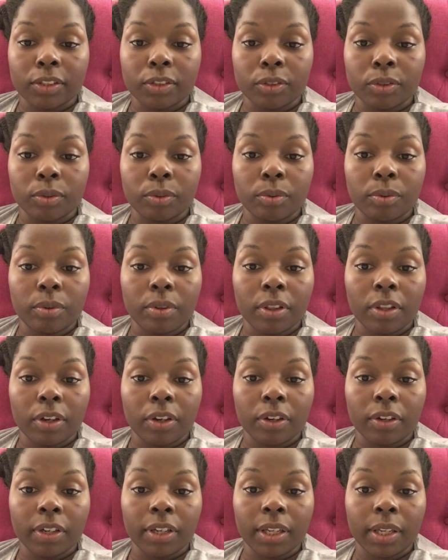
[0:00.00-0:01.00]

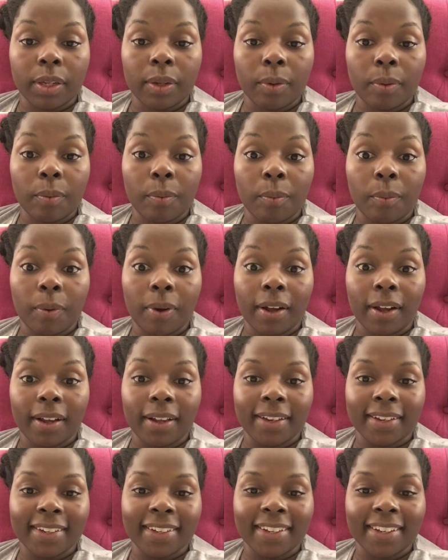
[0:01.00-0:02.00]

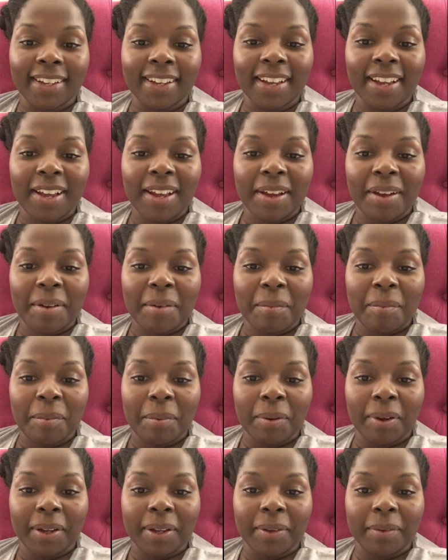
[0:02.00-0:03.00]

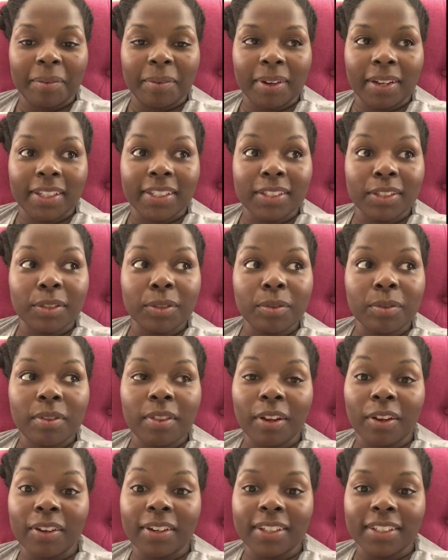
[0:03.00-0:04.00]

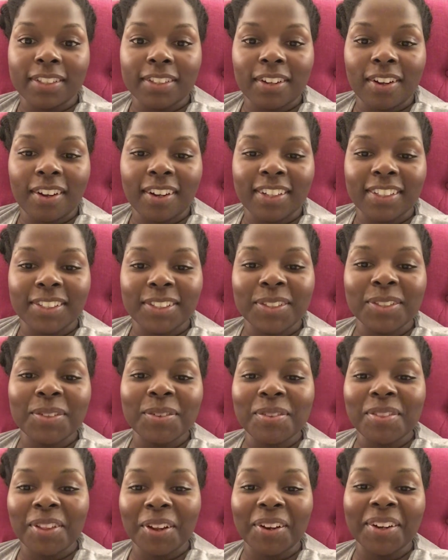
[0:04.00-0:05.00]

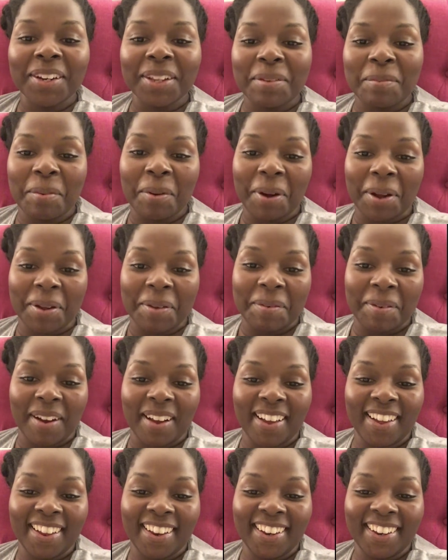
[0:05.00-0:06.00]

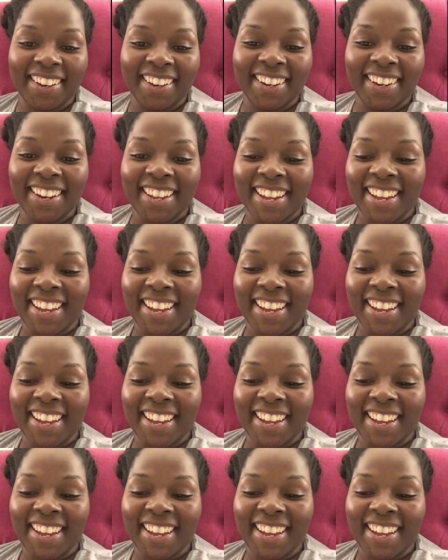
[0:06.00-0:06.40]
230.1